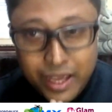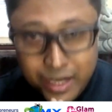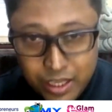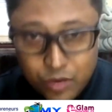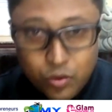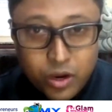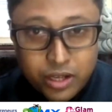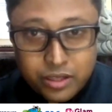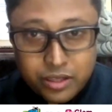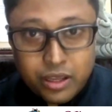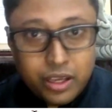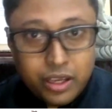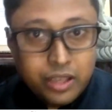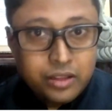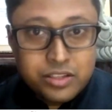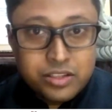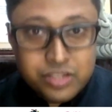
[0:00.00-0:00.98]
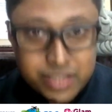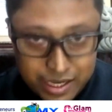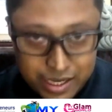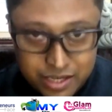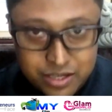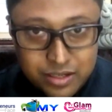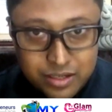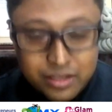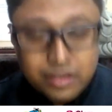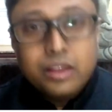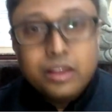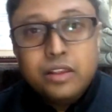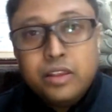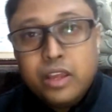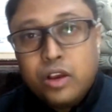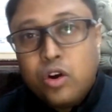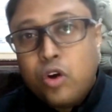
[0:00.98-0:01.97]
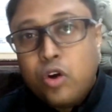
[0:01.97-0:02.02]
anyone in the set.
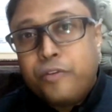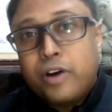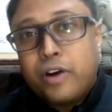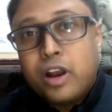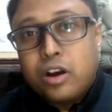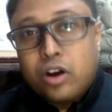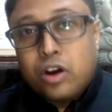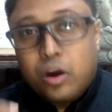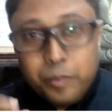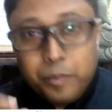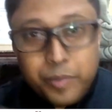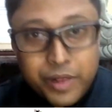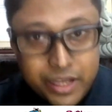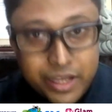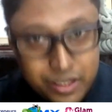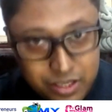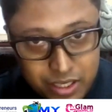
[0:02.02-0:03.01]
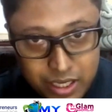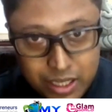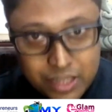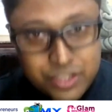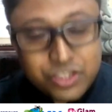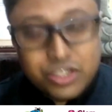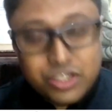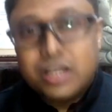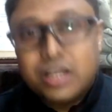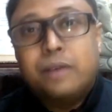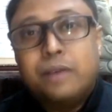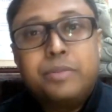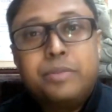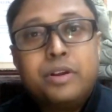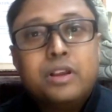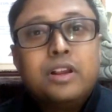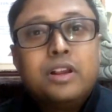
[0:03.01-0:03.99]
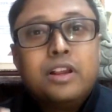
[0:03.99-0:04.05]
They go for a complete health checkup,
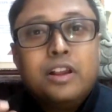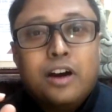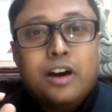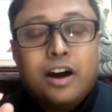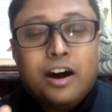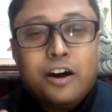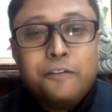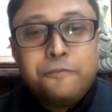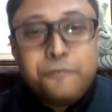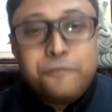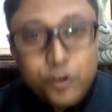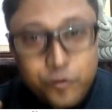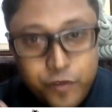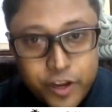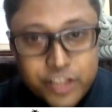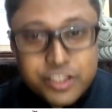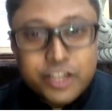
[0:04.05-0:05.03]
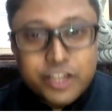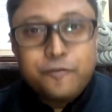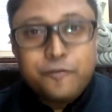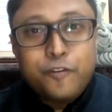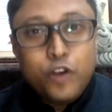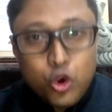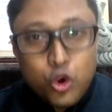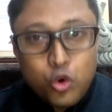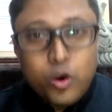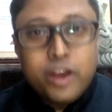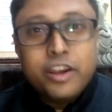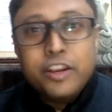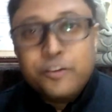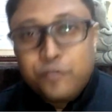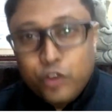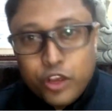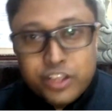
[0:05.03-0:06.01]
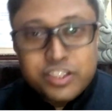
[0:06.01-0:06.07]
full-fledged flu and
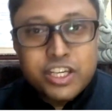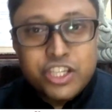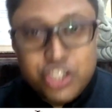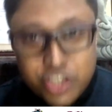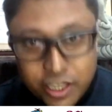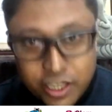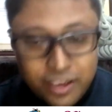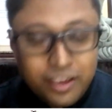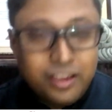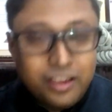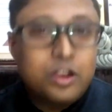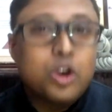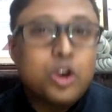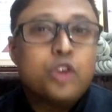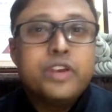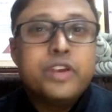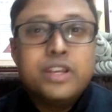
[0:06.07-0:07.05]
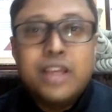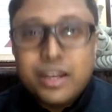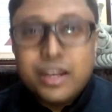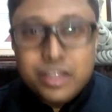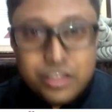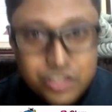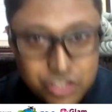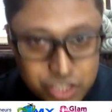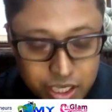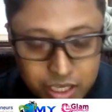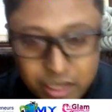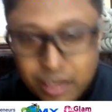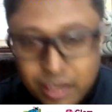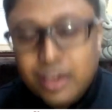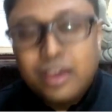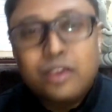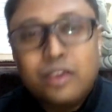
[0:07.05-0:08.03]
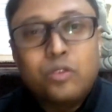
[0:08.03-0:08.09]
influenza checking, COVID-19
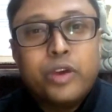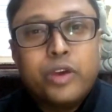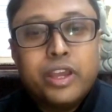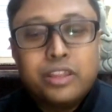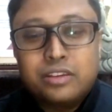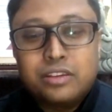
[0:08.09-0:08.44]
checking with